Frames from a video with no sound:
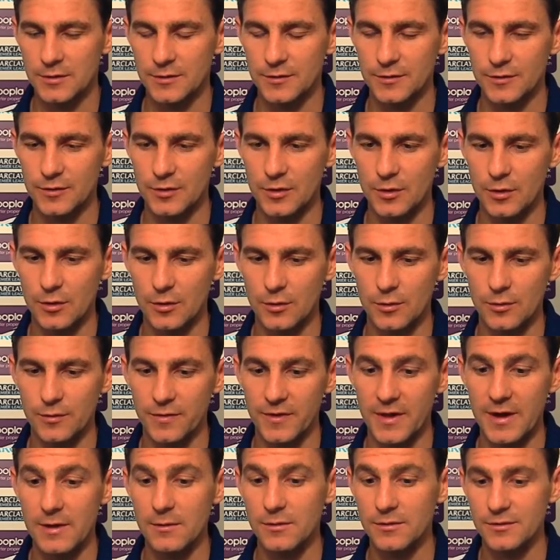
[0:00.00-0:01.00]
So
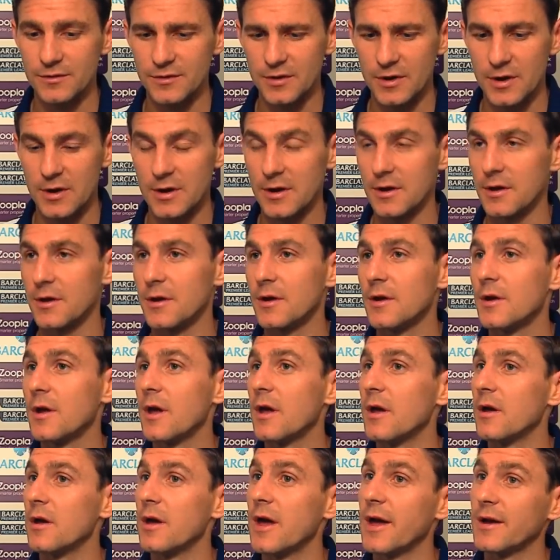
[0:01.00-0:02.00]
that was a,
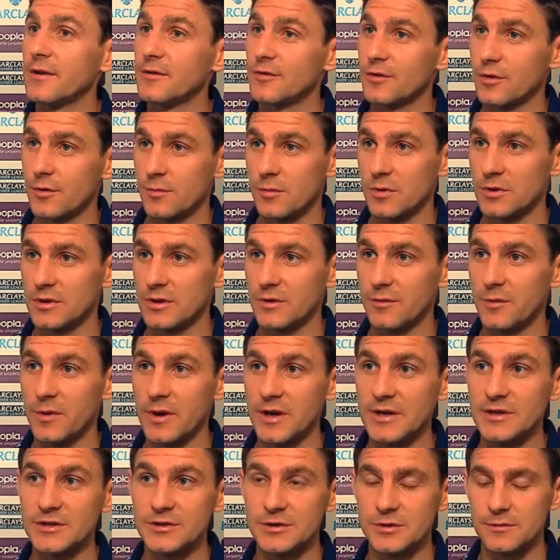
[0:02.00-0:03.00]
a, extra
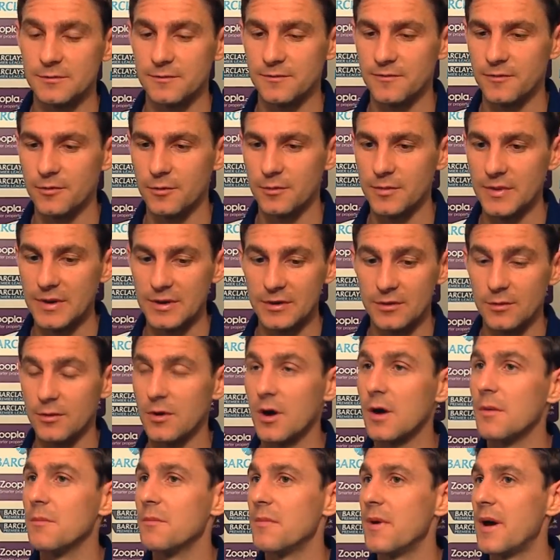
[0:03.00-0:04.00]
motivation for me to
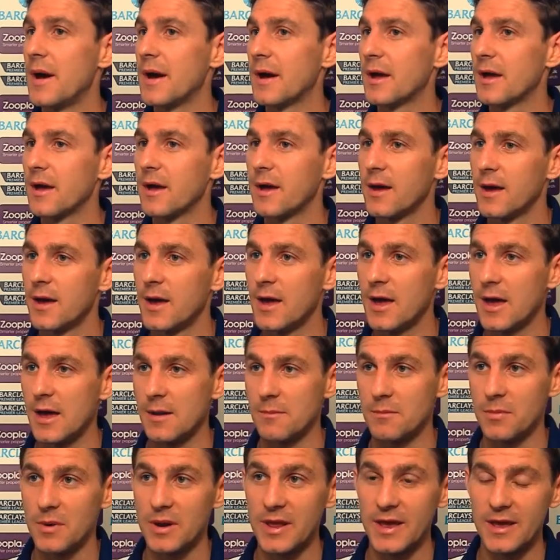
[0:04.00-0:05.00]
come back
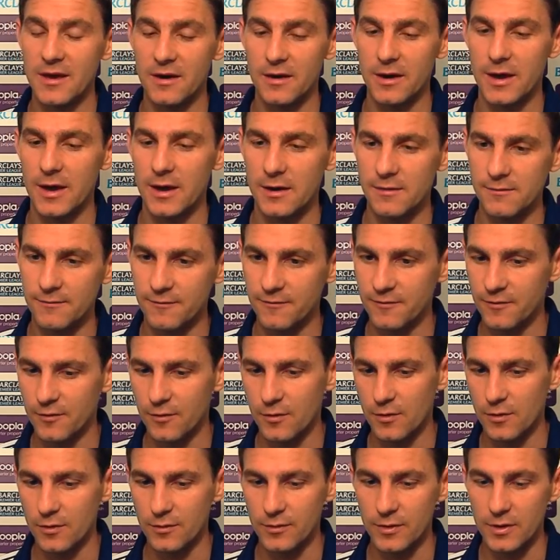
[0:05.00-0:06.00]
and play a game
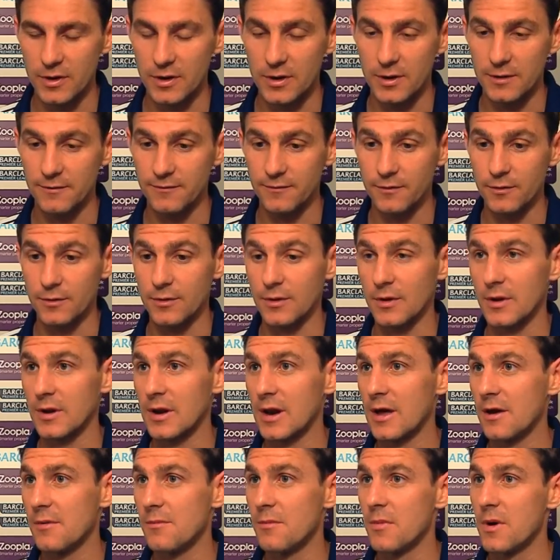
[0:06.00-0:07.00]
for uh, for the
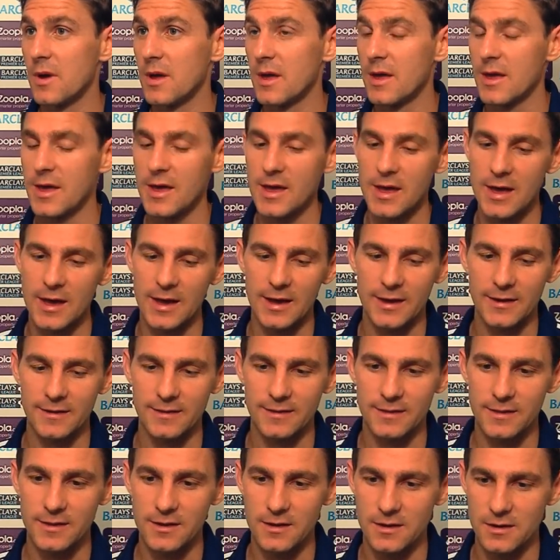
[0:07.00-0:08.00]
club,
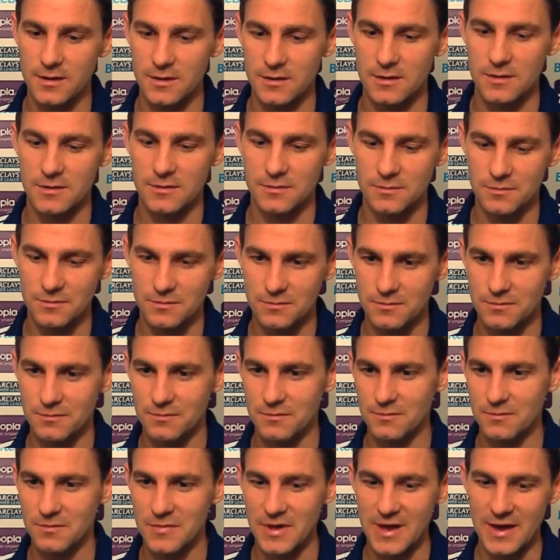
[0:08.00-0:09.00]
and uh,
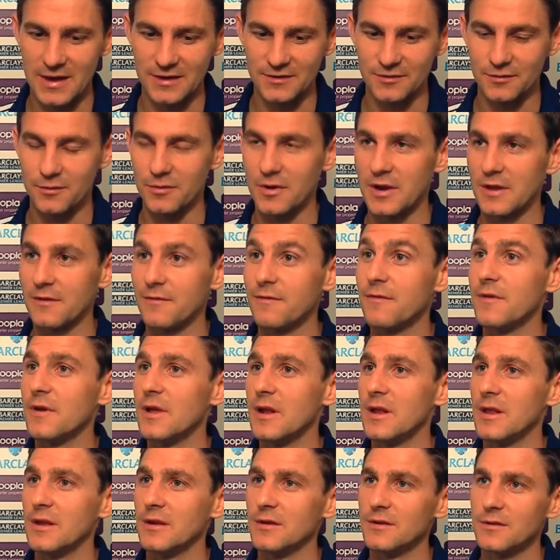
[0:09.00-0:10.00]
yeah, it's great
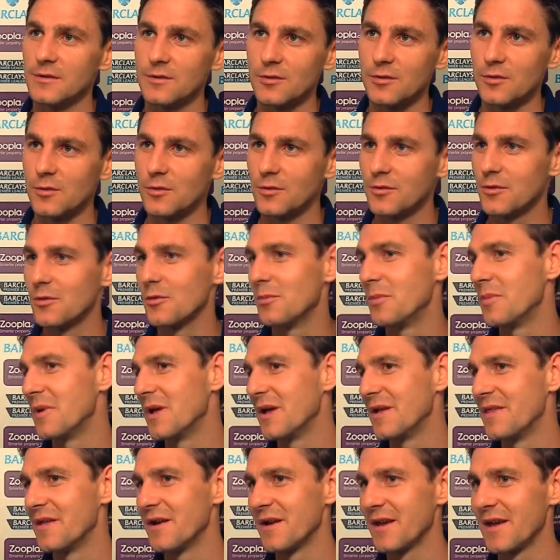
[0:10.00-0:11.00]
feeling to to
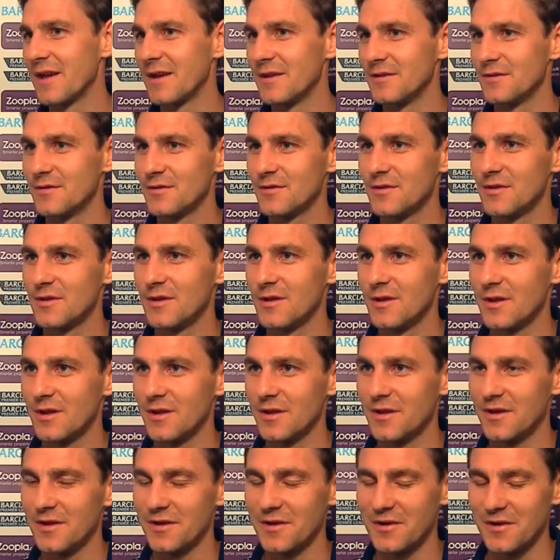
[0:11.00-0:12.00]
play against
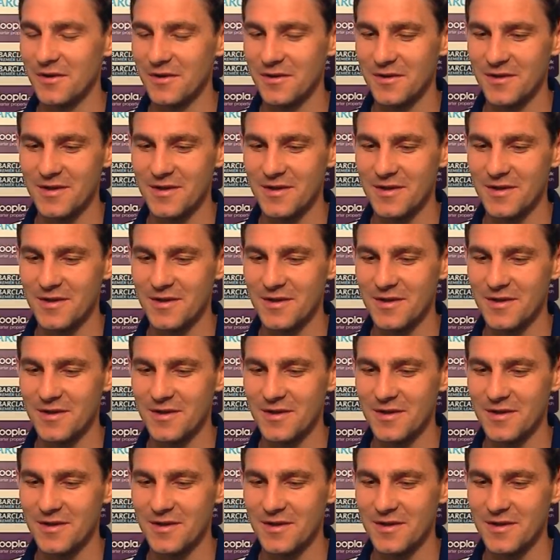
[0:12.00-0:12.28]
uh,